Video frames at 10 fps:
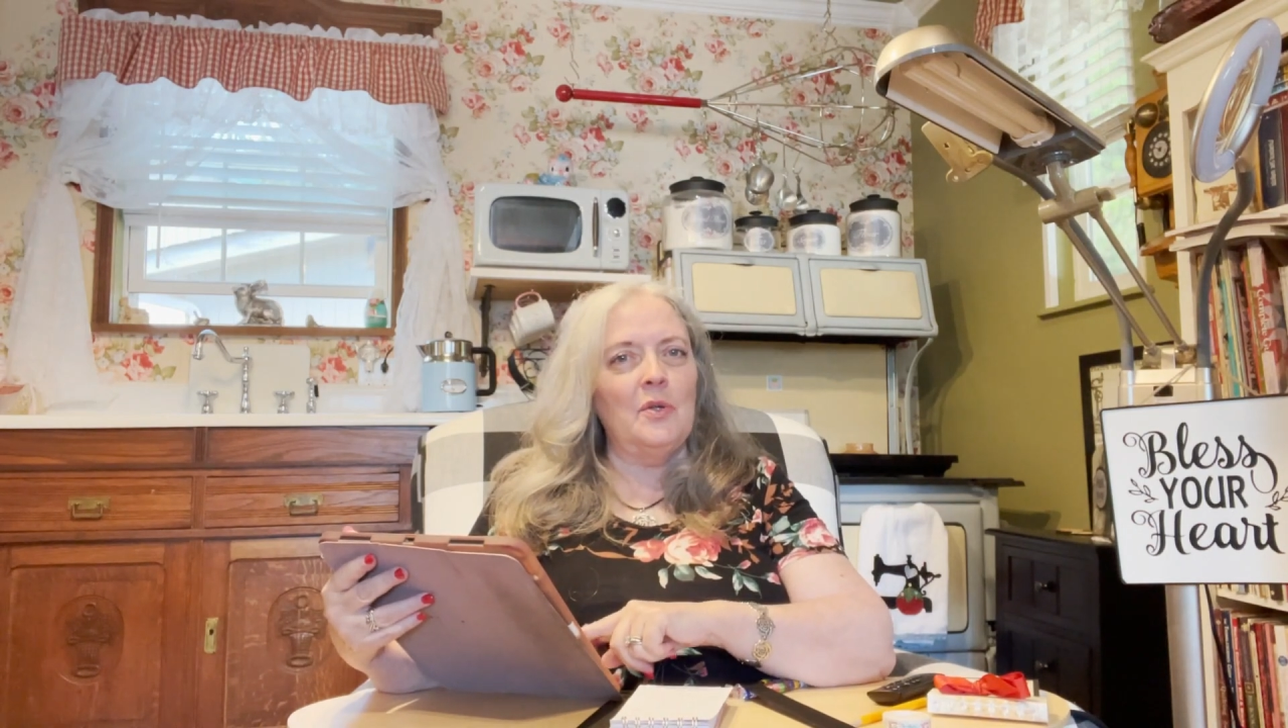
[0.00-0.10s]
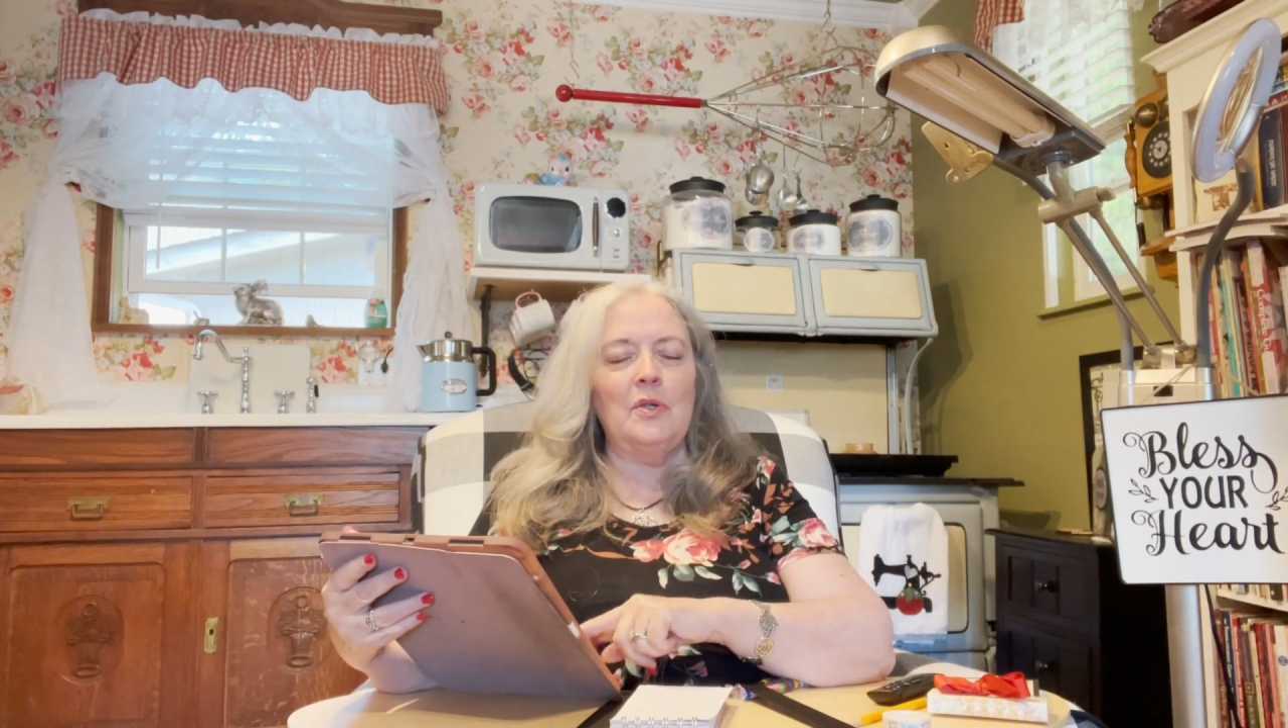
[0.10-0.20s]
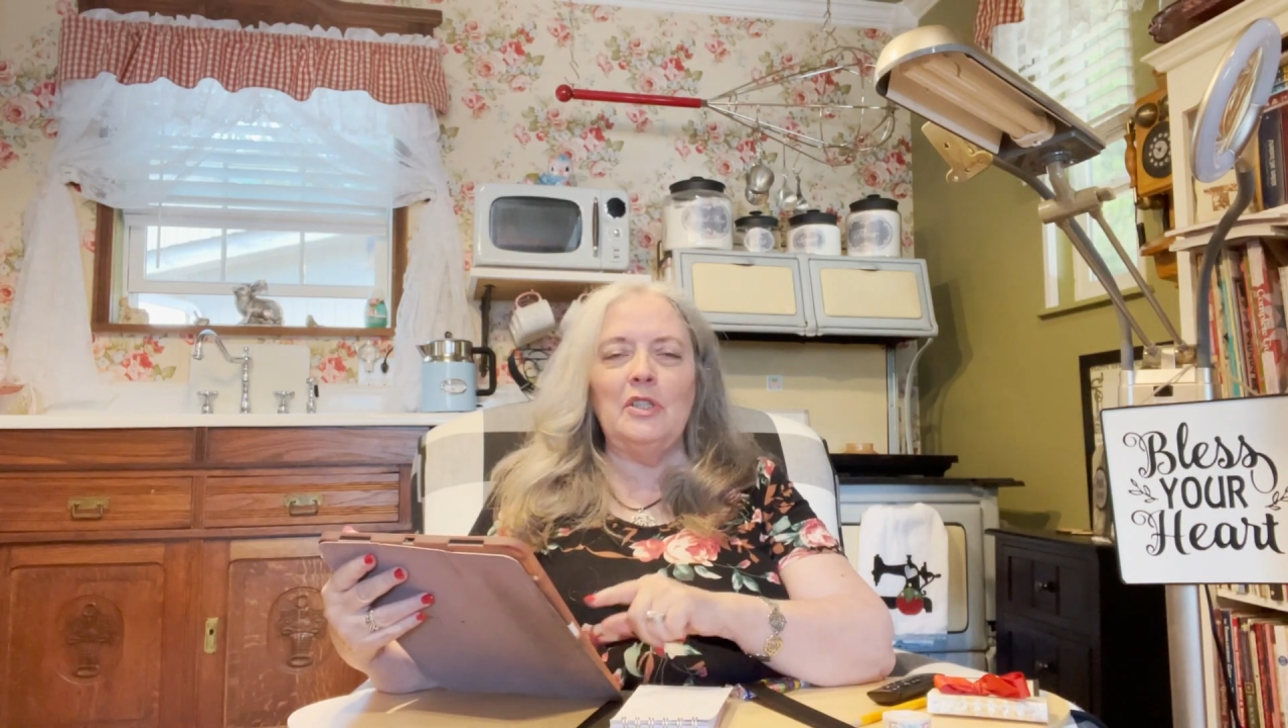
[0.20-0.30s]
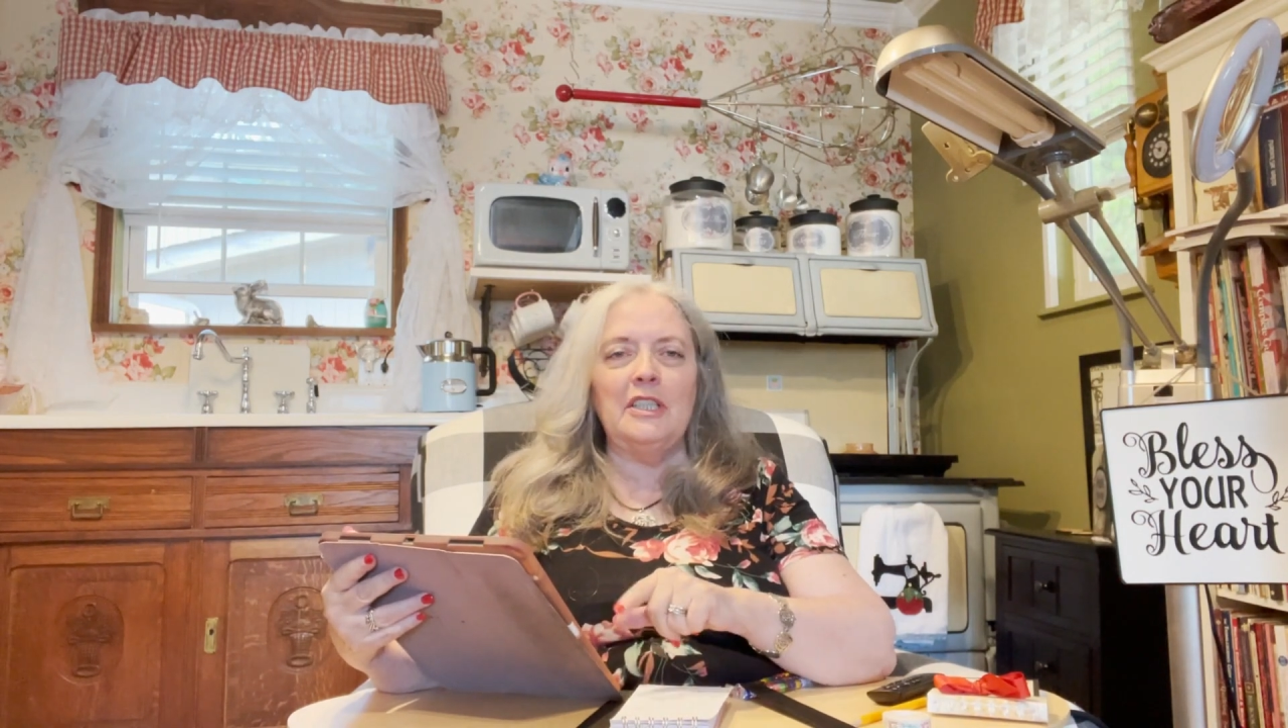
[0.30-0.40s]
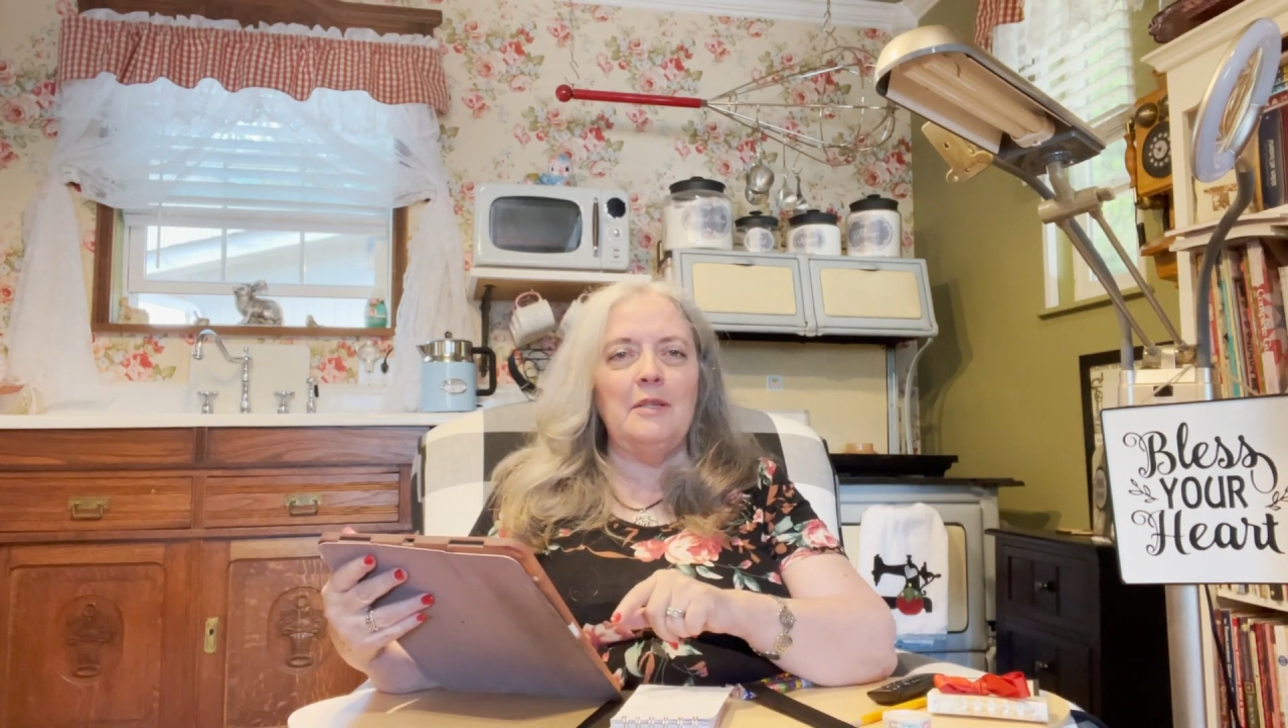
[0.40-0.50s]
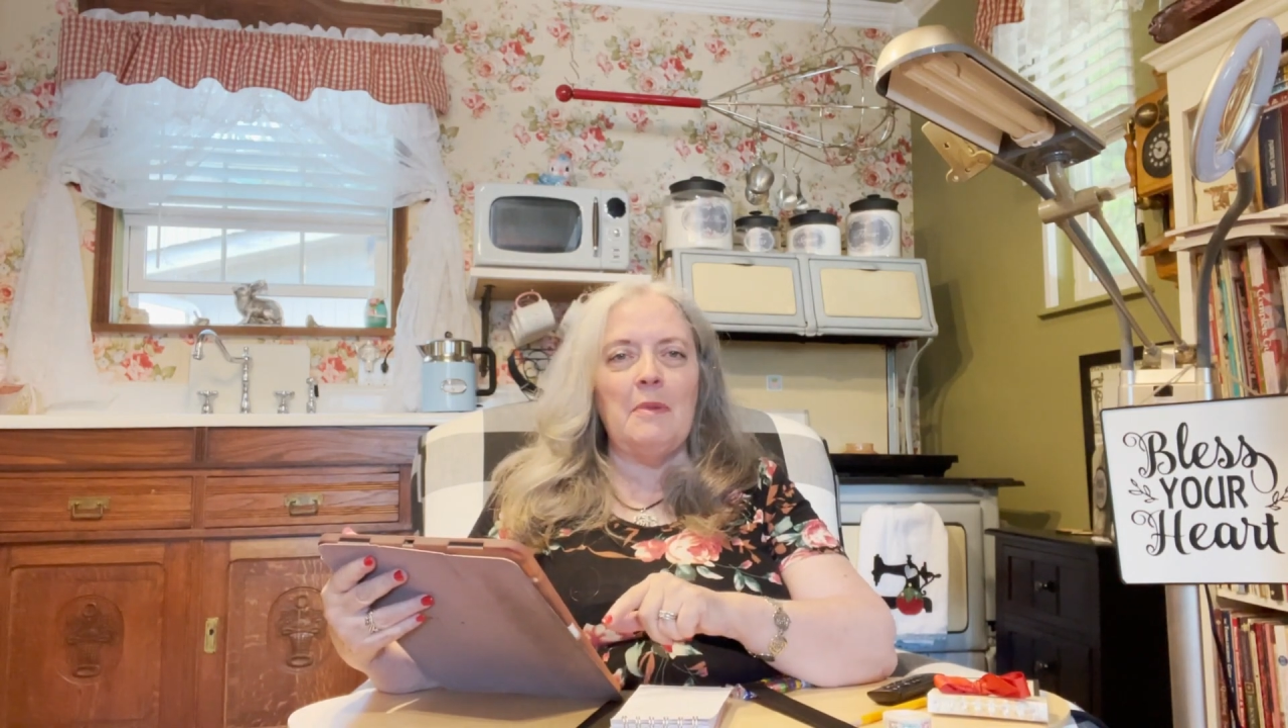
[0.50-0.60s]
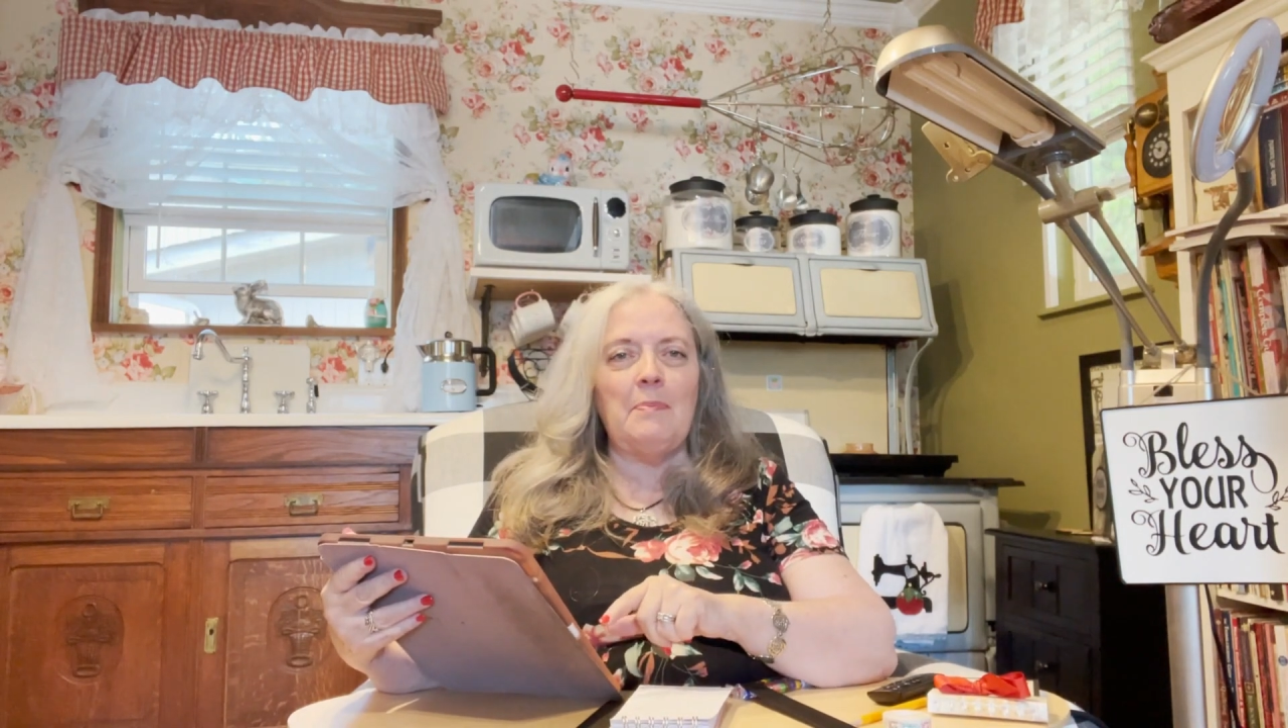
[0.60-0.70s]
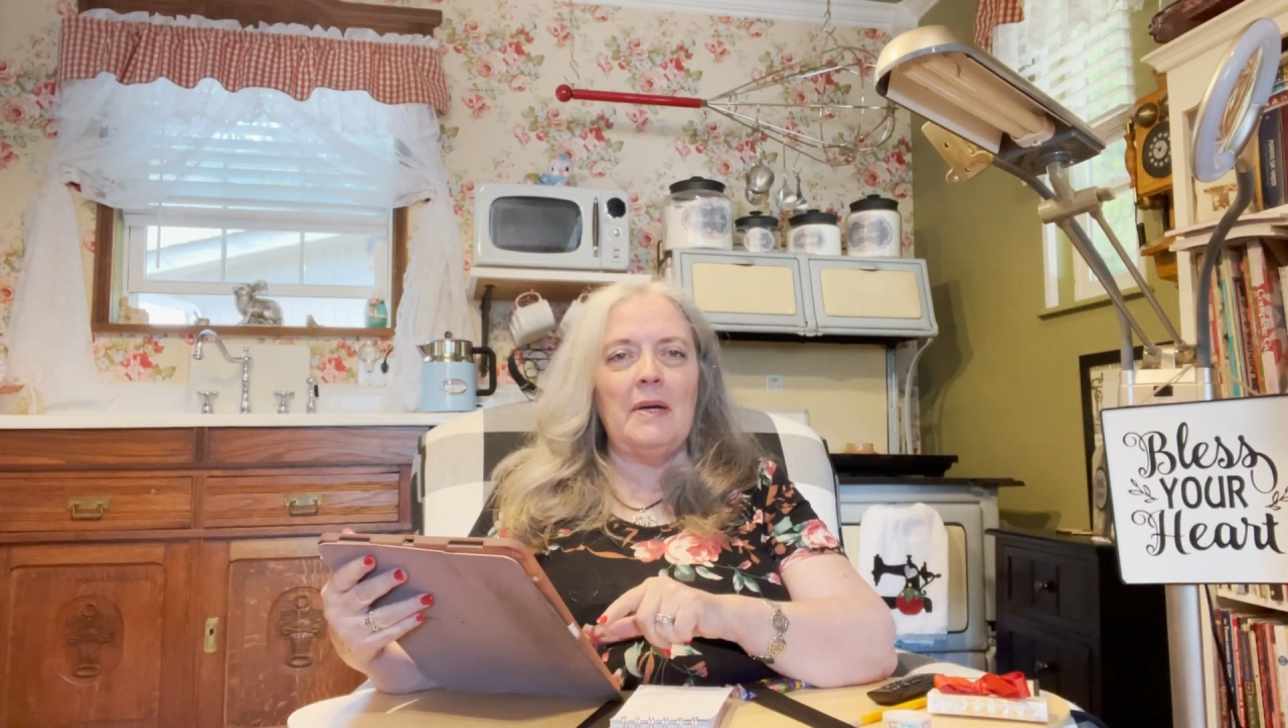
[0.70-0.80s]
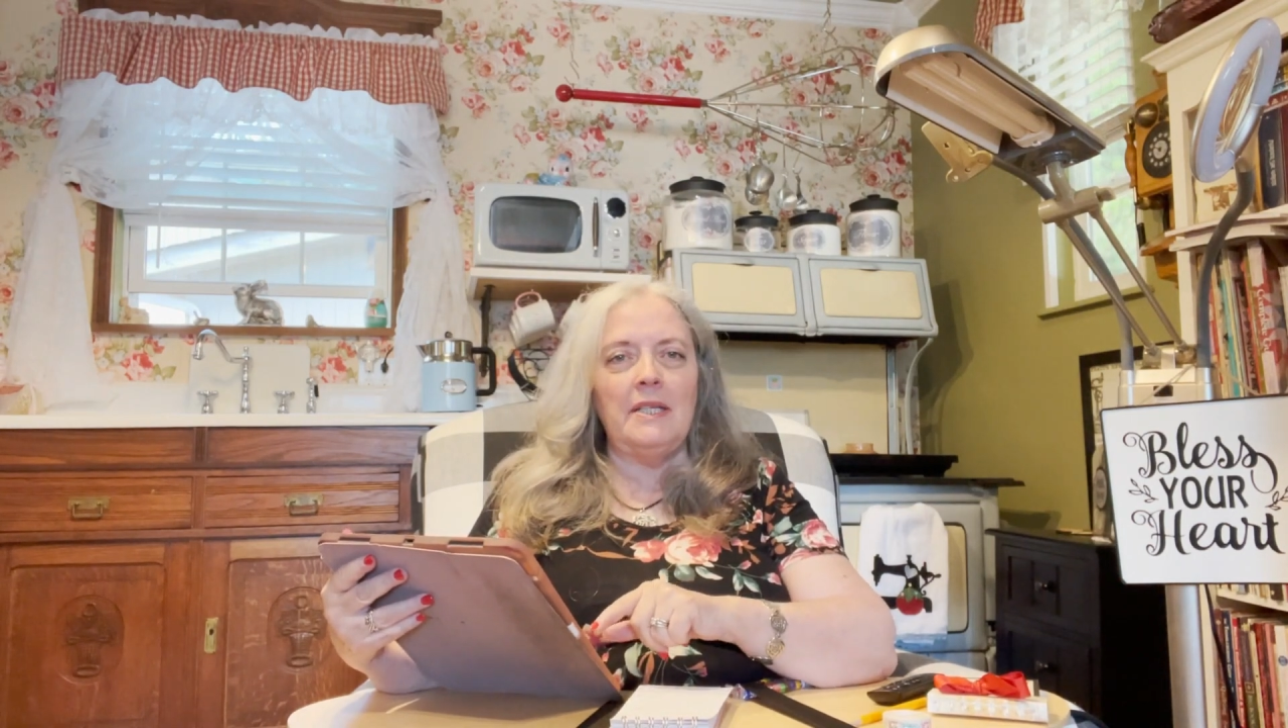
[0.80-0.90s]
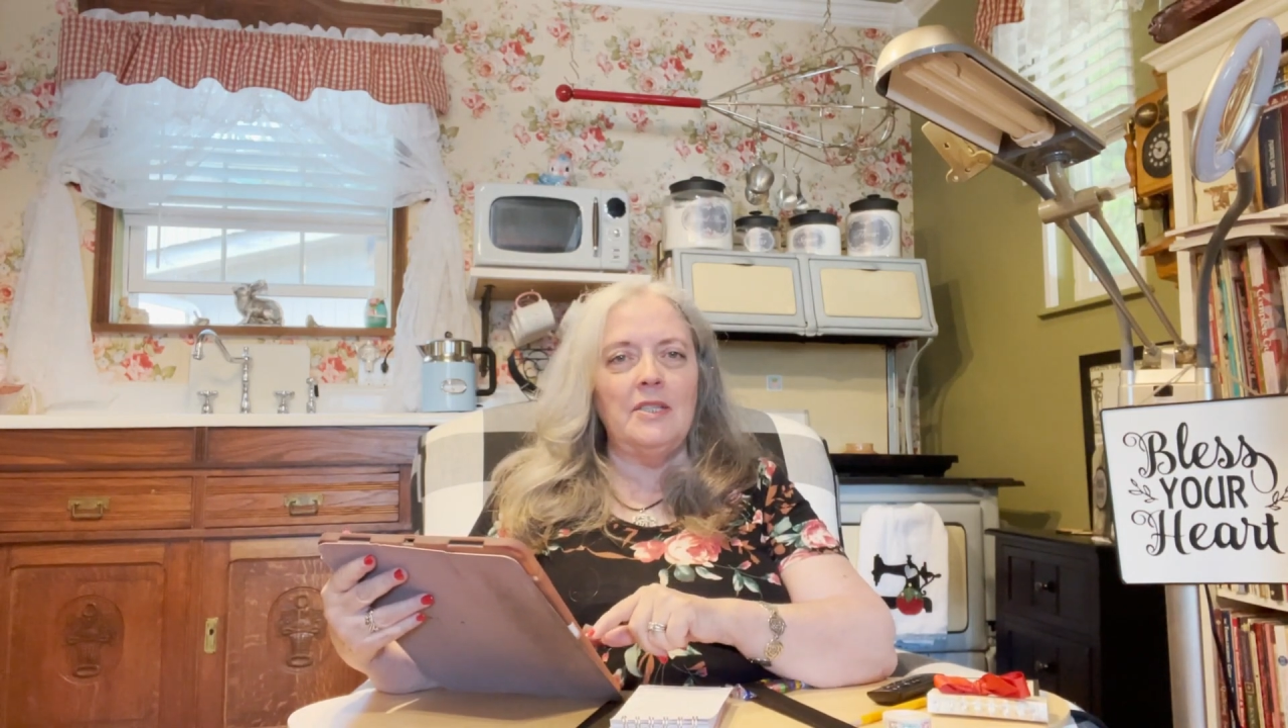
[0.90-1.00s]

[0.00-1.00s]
or look them up on